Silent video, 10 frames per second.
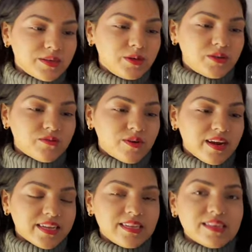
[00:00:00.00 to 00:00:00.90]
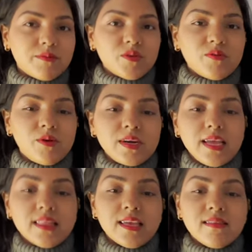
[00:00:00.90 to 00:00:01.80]
good for like in terms of work
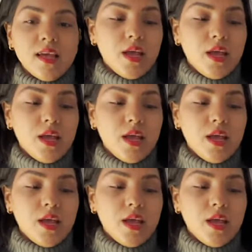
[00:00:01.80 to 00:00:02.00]
ethics.